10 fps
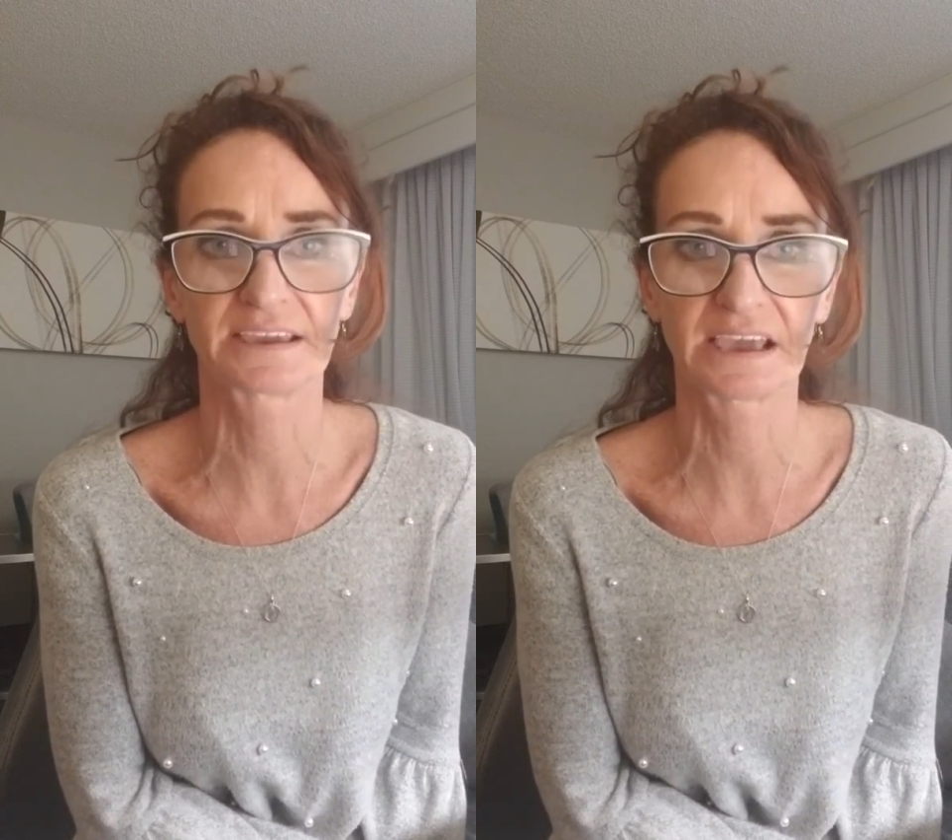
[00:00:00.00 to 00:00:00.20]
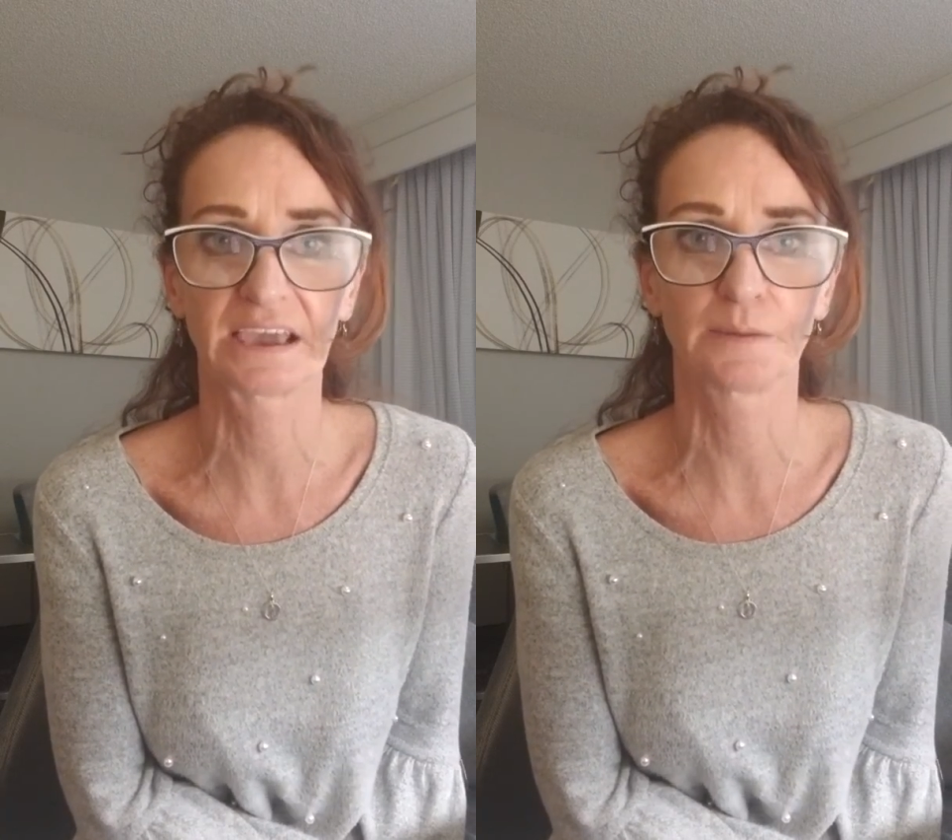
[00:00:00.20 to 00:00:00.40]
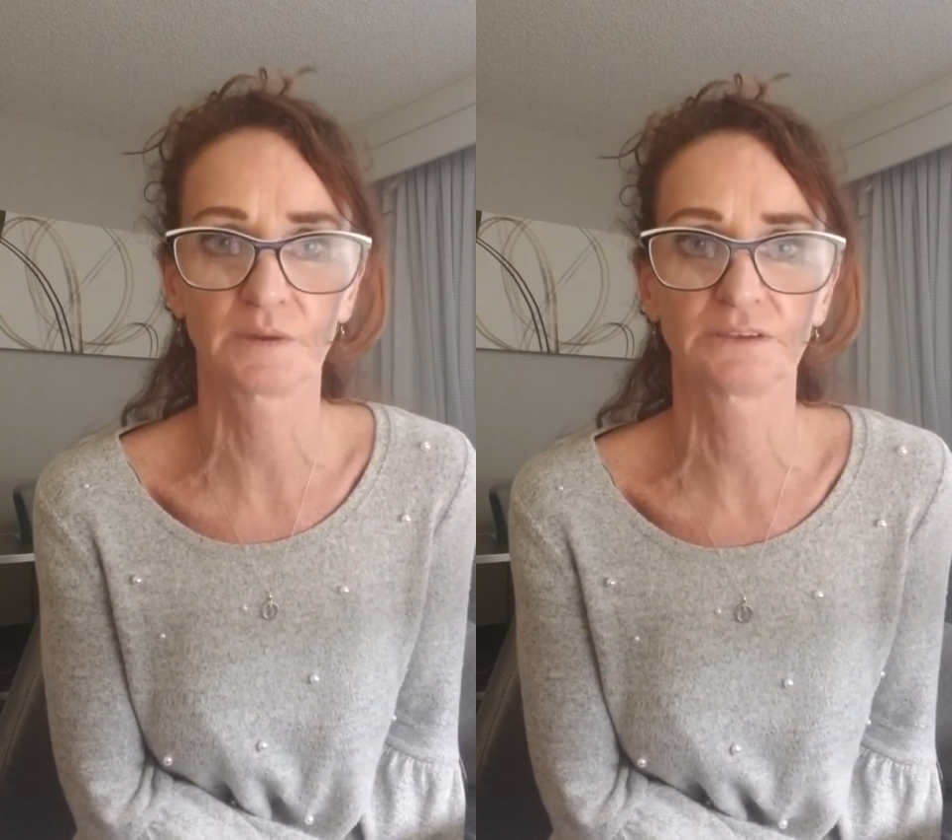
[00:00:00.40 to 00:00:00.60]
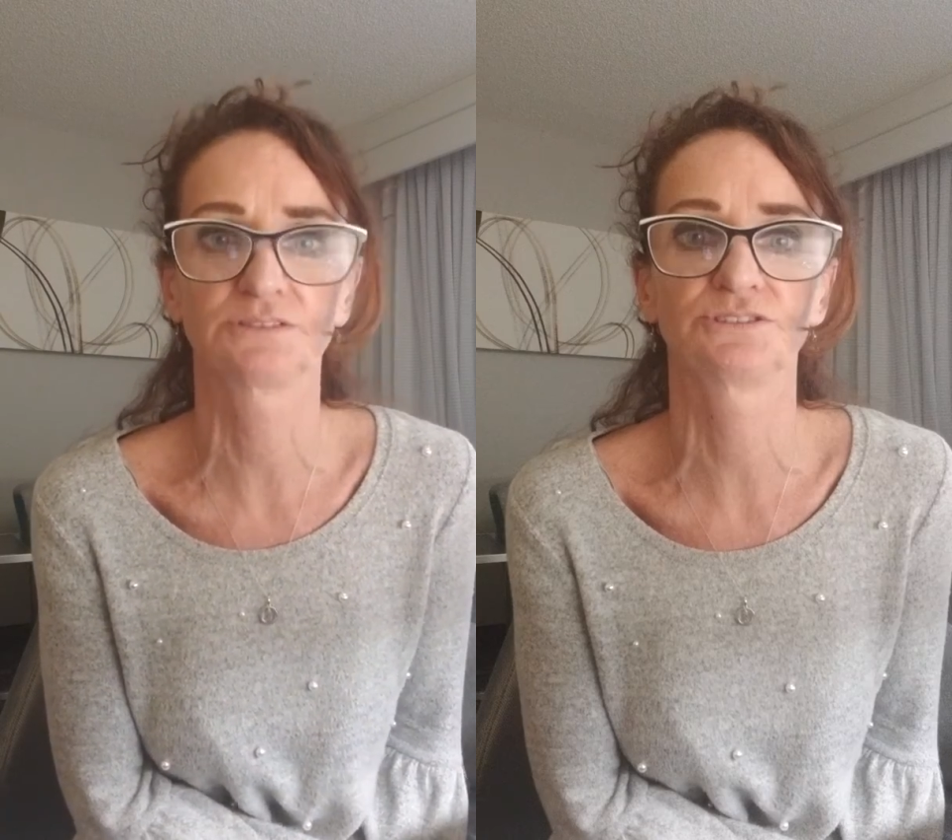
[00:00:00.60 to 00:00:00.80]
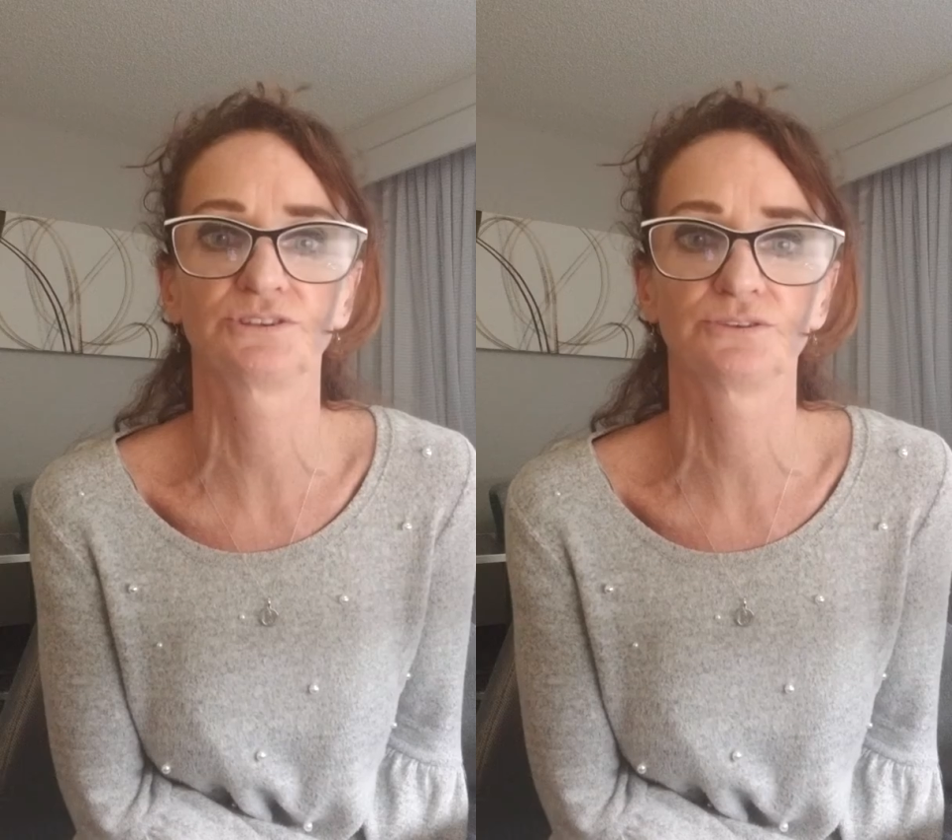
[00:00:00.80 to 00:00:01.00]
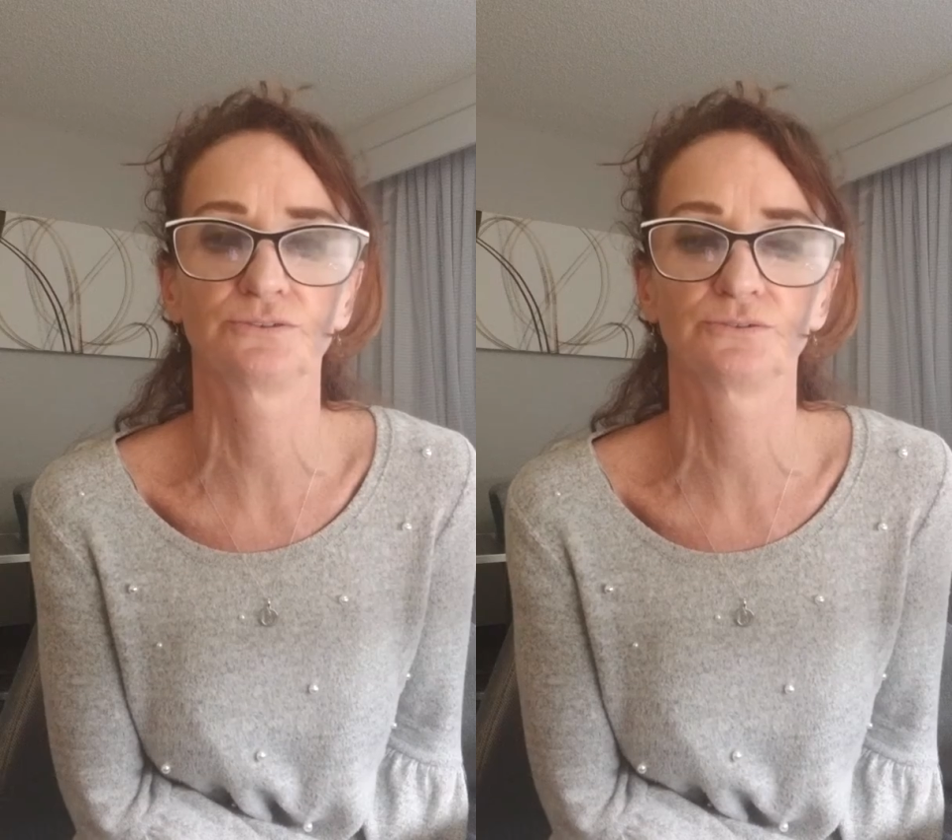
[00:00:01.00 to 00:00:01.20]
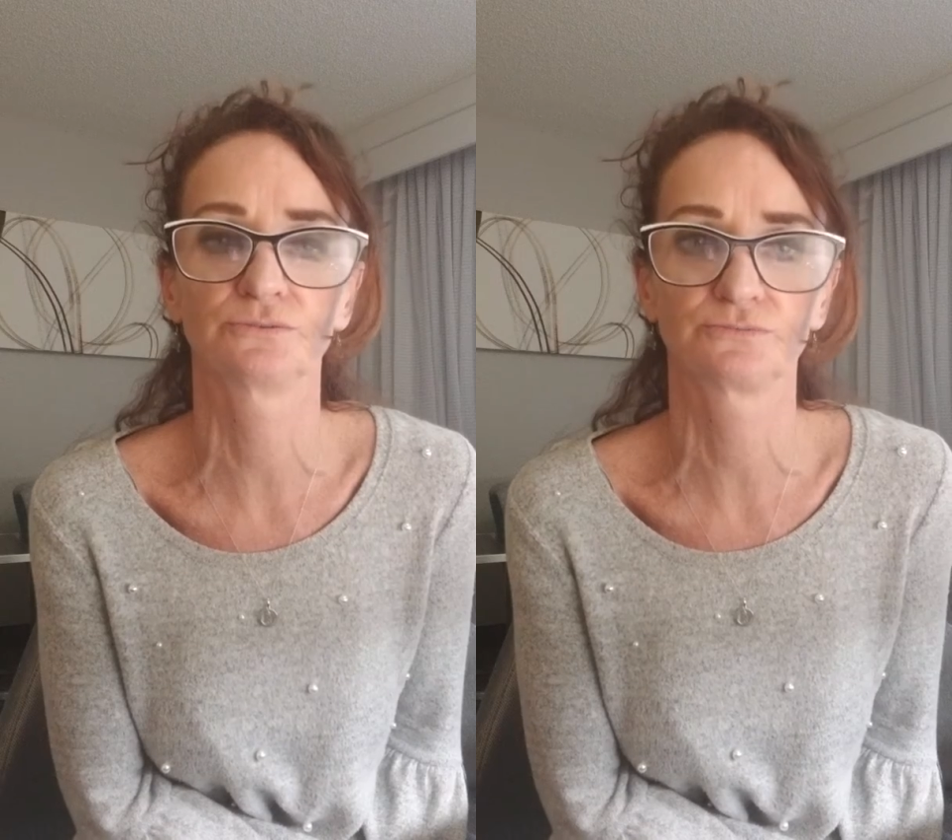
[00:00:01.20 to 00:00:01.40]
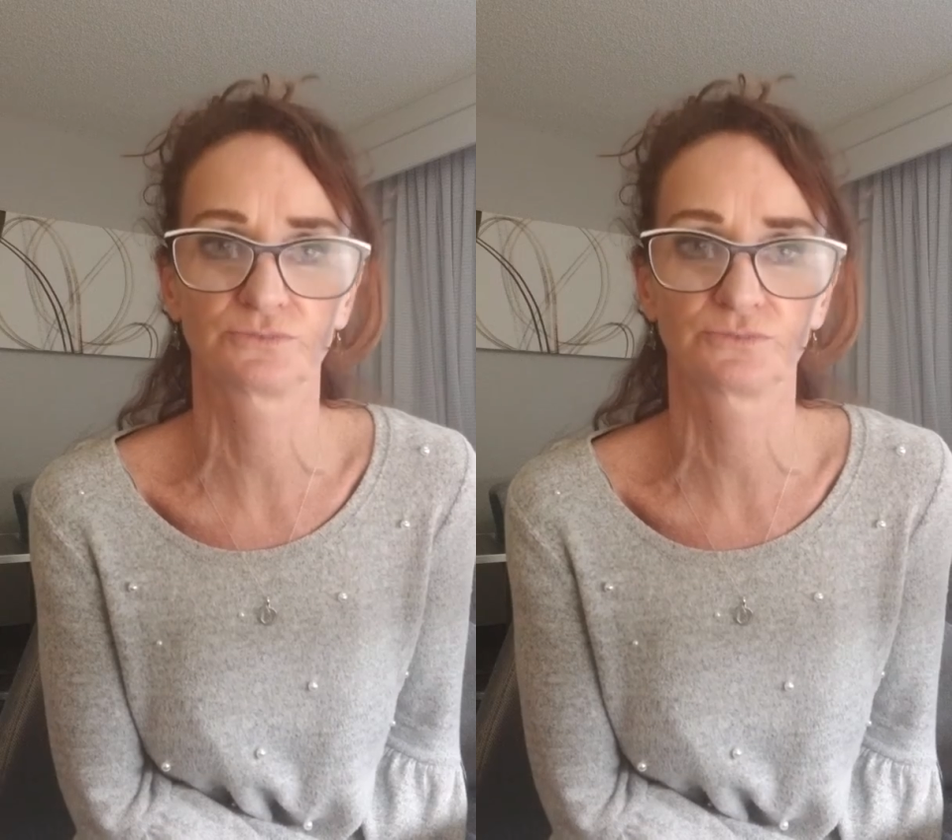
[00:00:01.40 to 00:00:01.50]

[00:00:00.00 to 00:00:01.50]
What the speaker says: came into